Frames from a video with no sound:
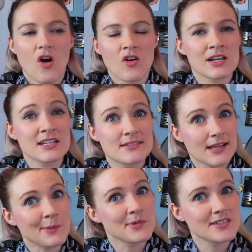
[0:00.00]
Or at least
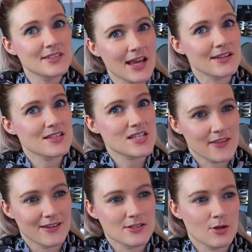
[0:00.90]
Simon tends to
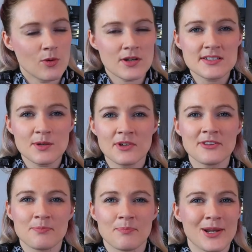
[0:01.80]
think so. What is it
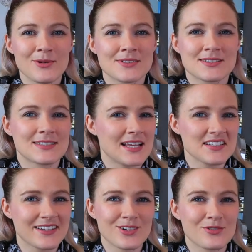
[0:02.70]
with blokes
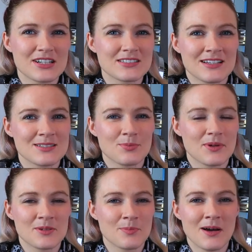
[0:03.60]
tending to get overexcited
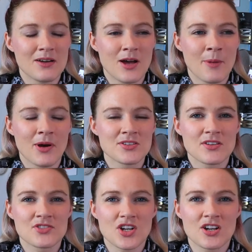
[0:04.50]
about the
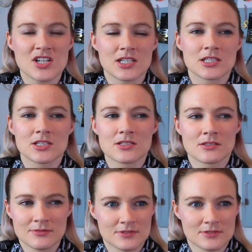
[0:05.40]
amount of shower gel they use?